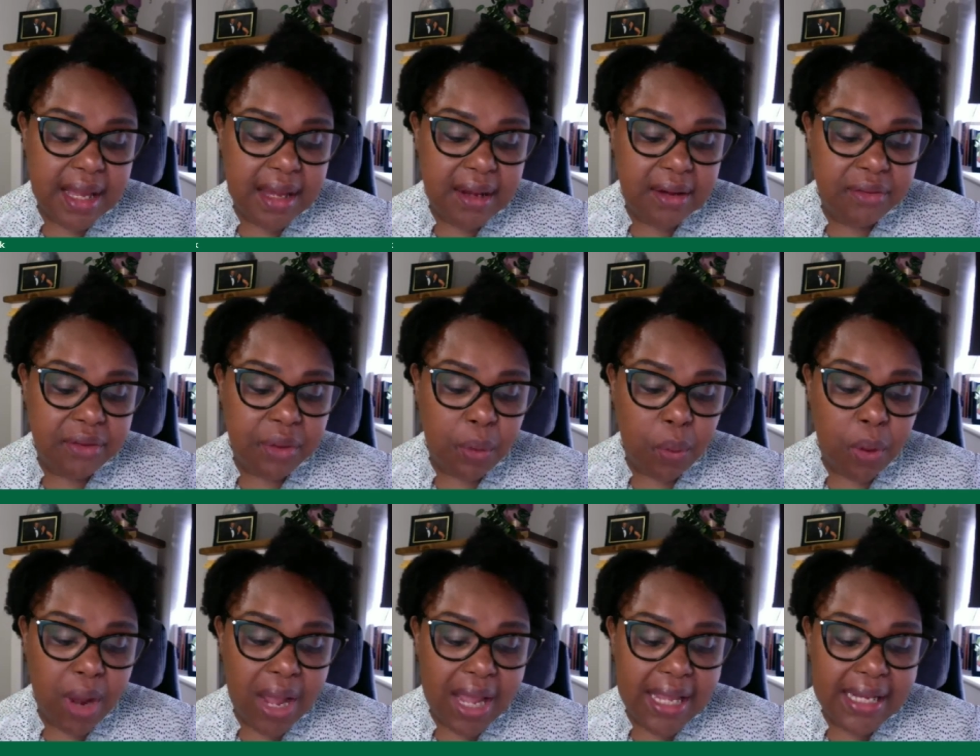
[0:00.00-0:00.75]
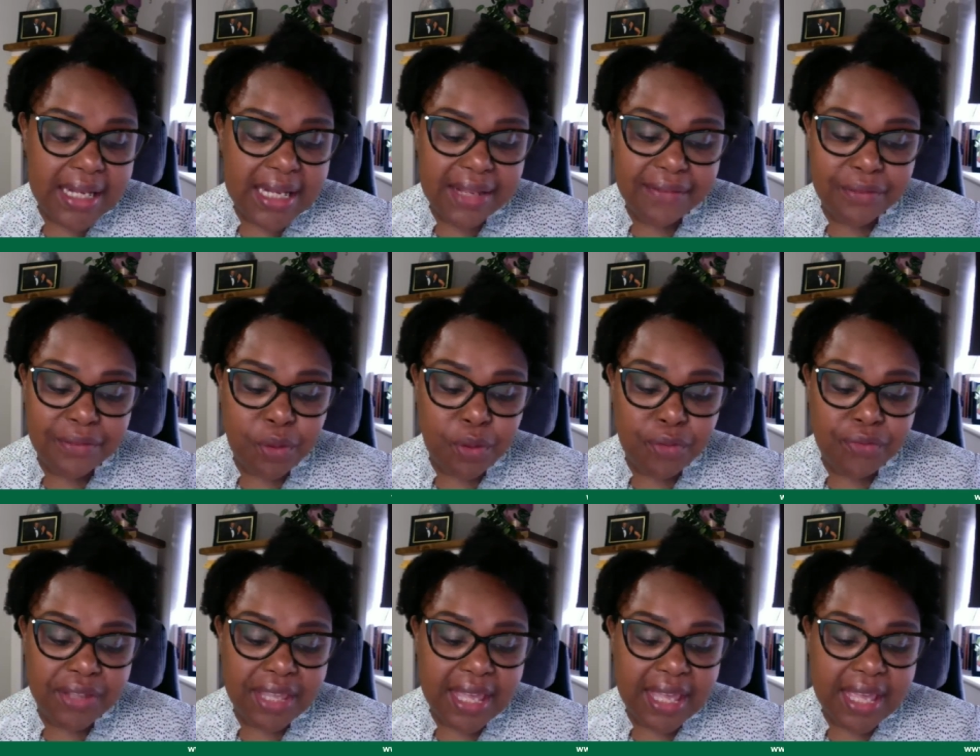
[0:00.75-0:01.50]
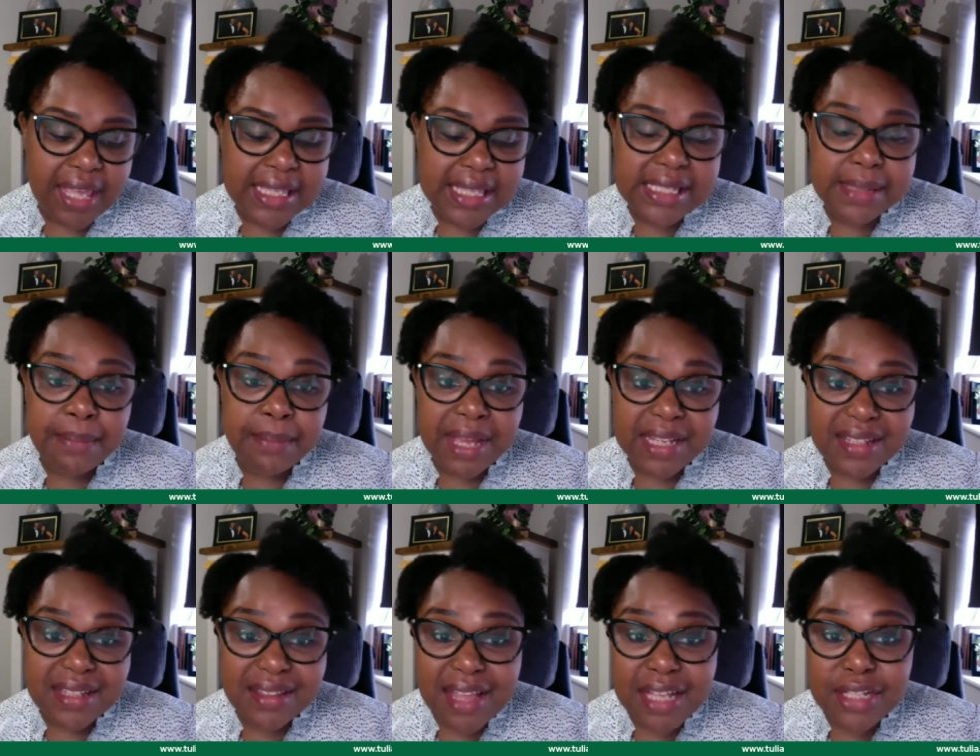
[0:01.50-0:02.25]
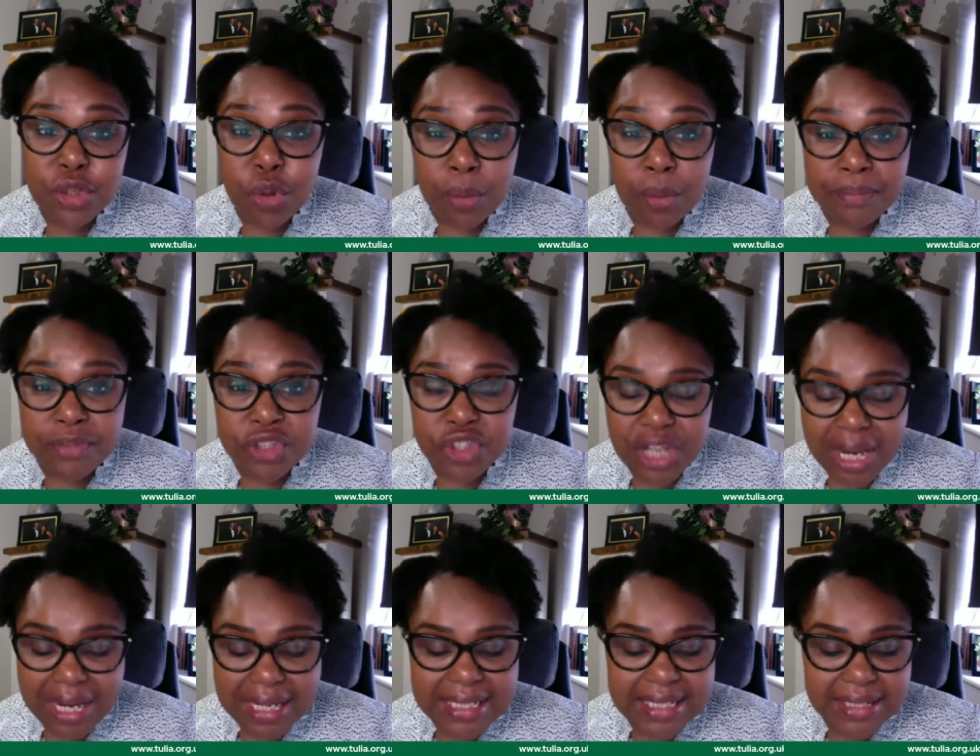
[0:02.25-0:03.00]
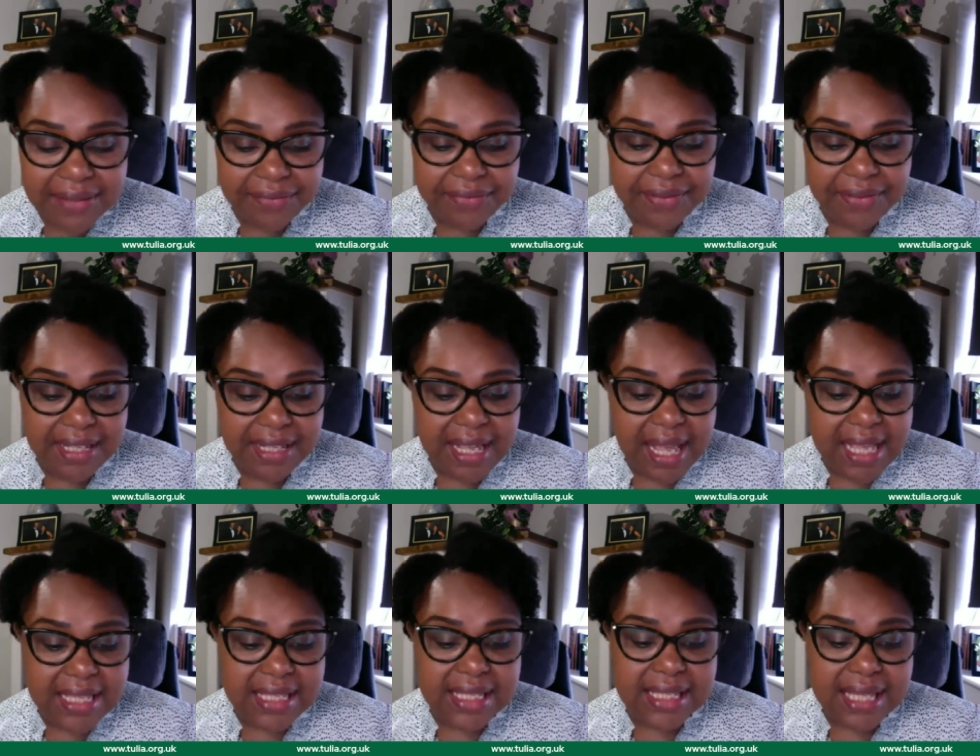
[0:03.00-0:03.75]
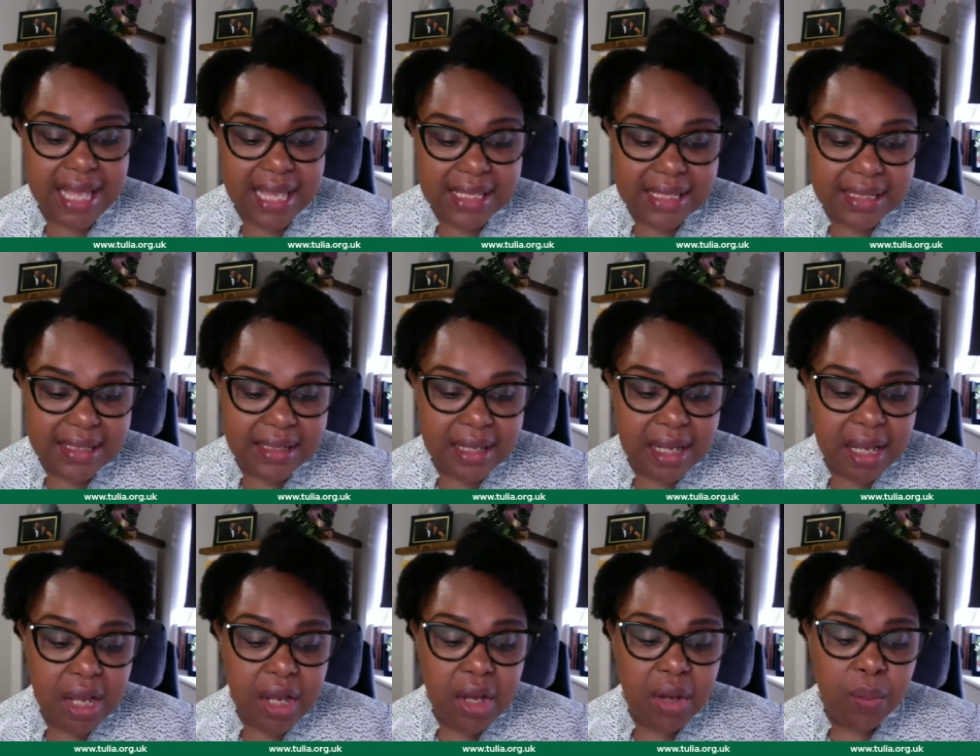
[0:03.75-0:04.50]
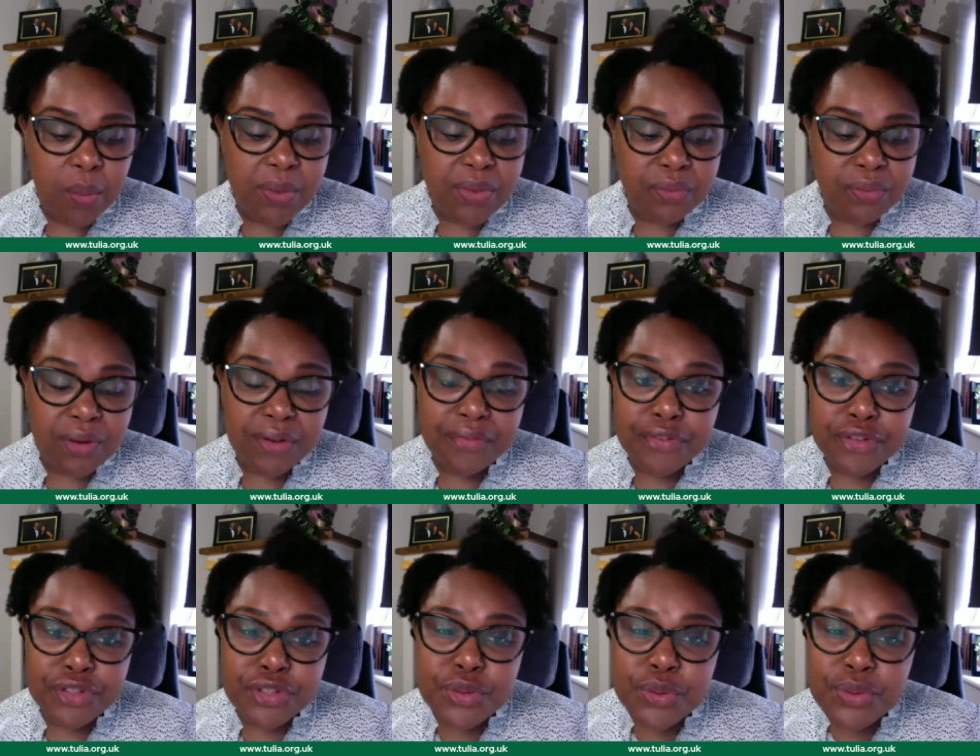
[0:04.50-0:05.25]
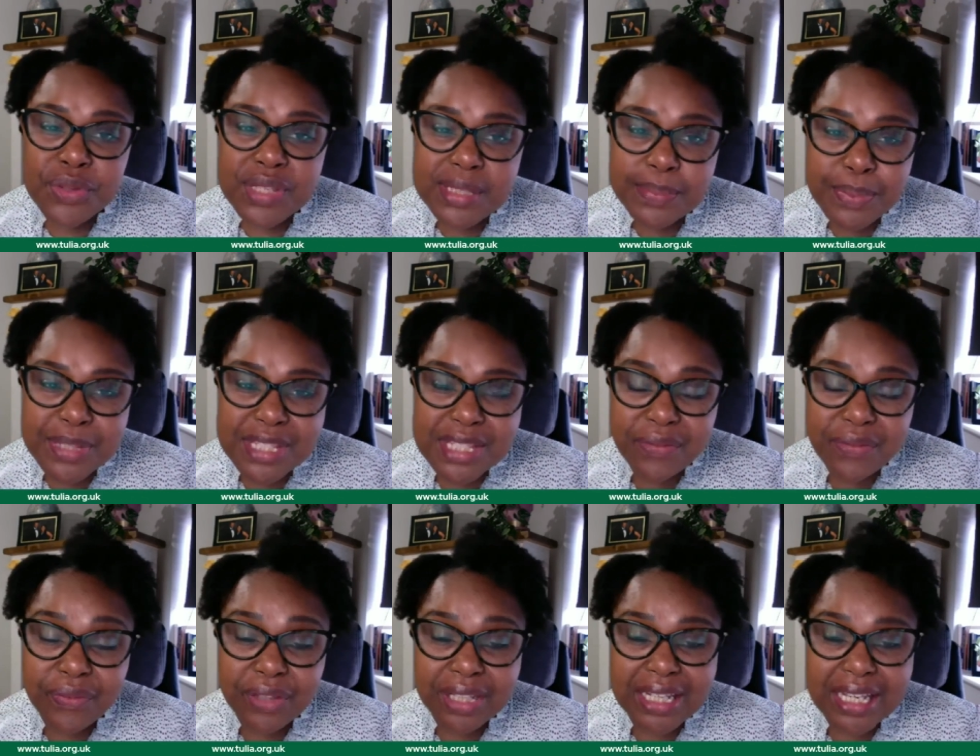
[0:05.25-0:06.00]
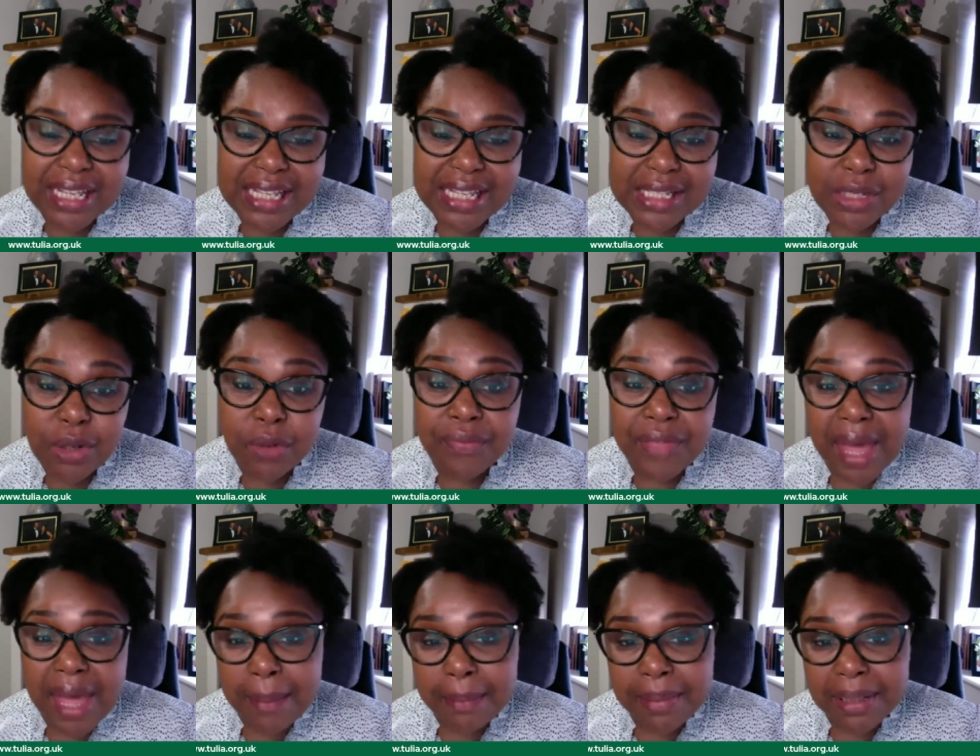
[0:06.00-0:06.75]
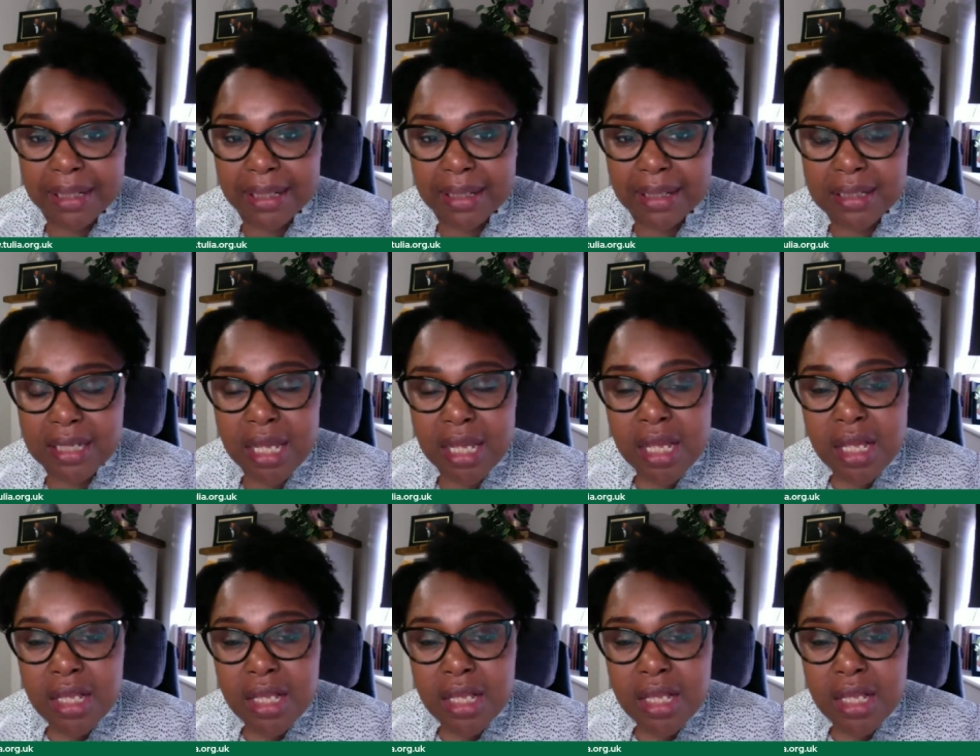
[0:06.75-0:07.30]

required level of care is a matter that's objectively assessed with reference to the specific needs of the applicant.